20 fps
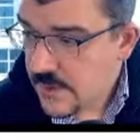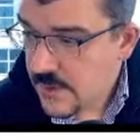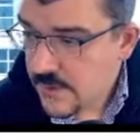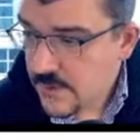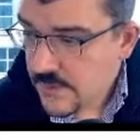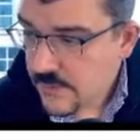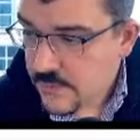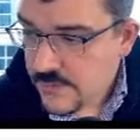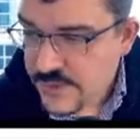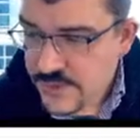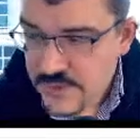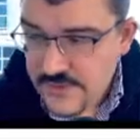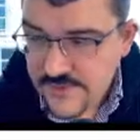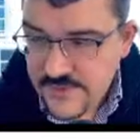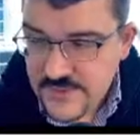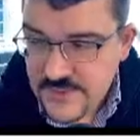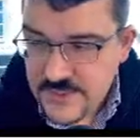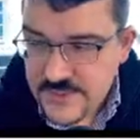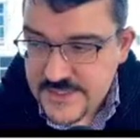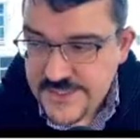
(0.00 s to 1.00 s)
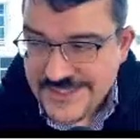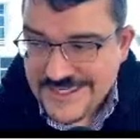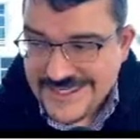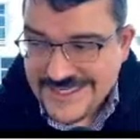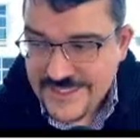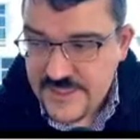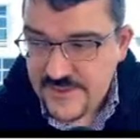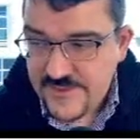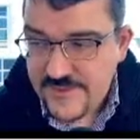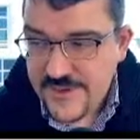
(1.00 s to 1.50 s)
which of these
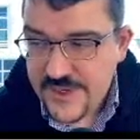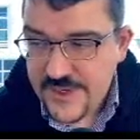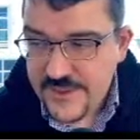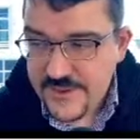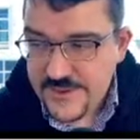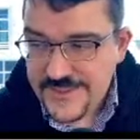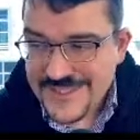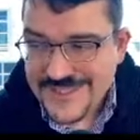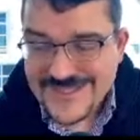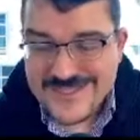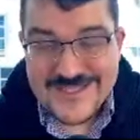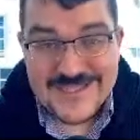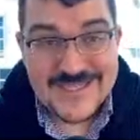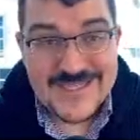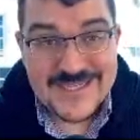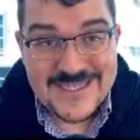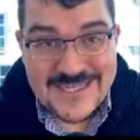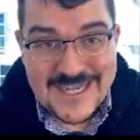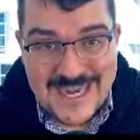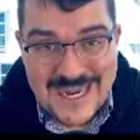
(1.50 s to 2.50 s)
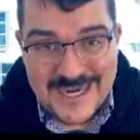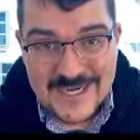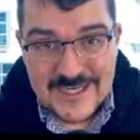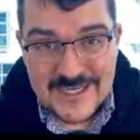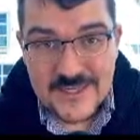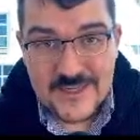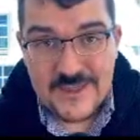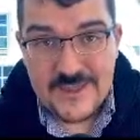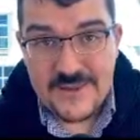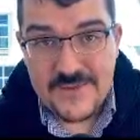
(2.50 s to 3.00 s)
identifiers is
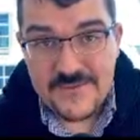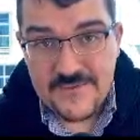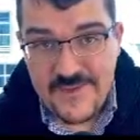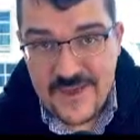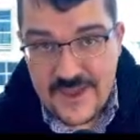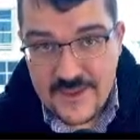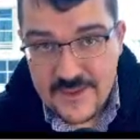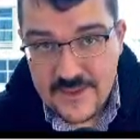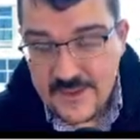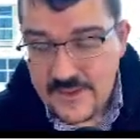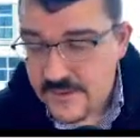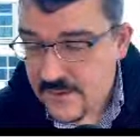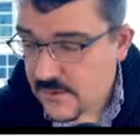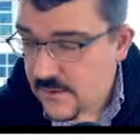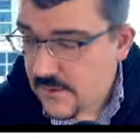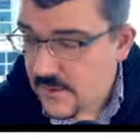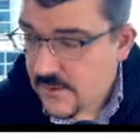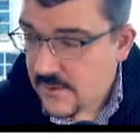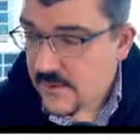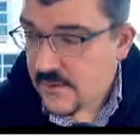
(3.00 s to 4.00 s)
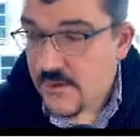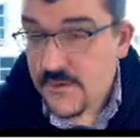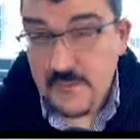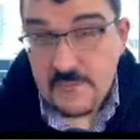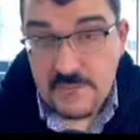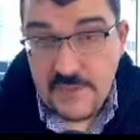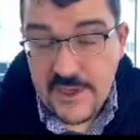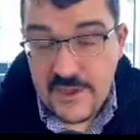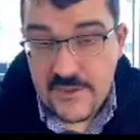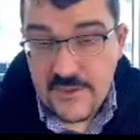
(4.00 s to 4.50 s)
syntactically valid in
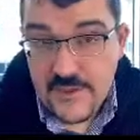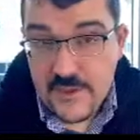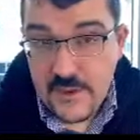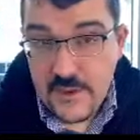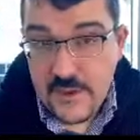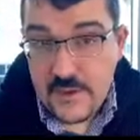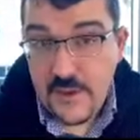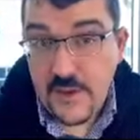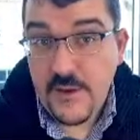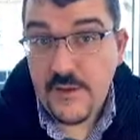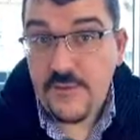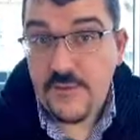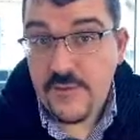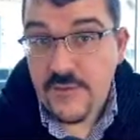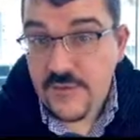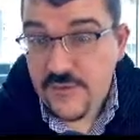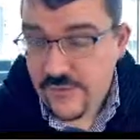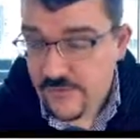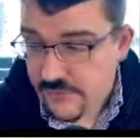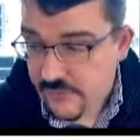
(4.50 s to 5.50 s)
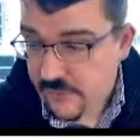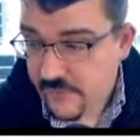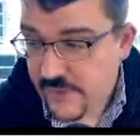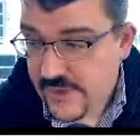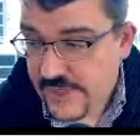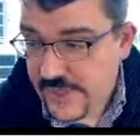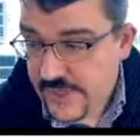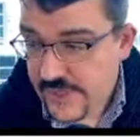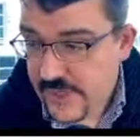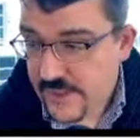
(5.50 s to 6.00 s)
Python
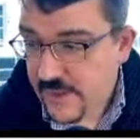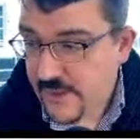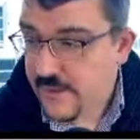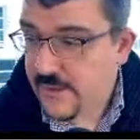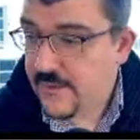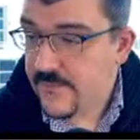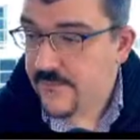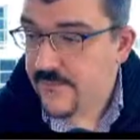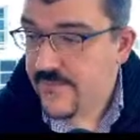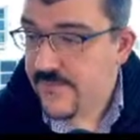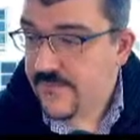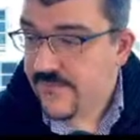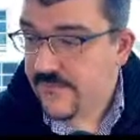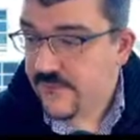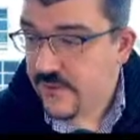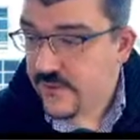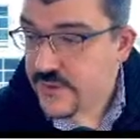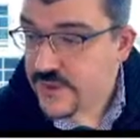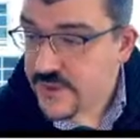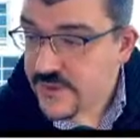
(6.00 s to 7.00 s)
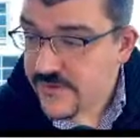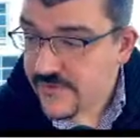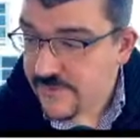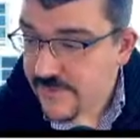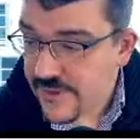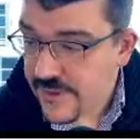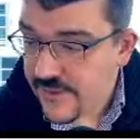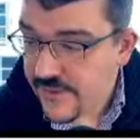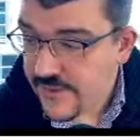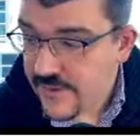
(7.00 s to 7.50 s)
3, the version of
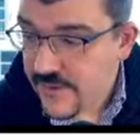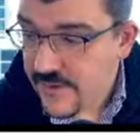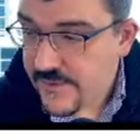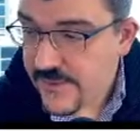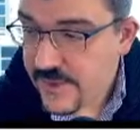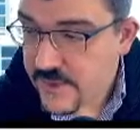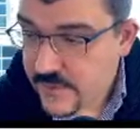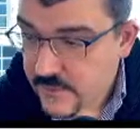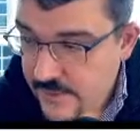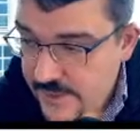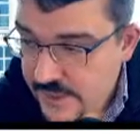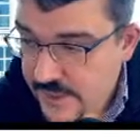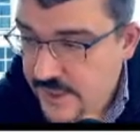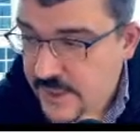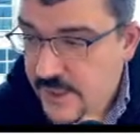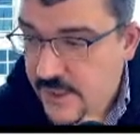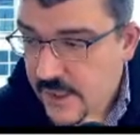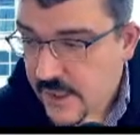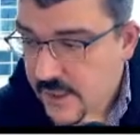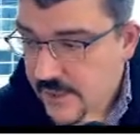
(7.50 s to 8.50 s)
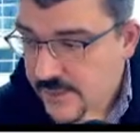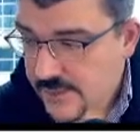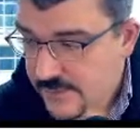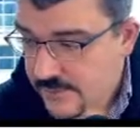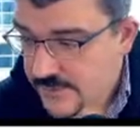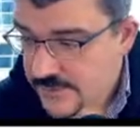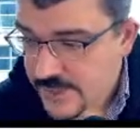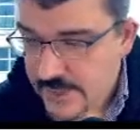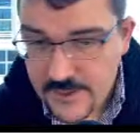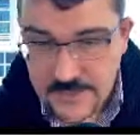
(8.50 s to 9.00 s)
Python that we are
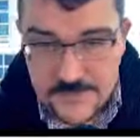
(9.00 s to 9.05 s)
using?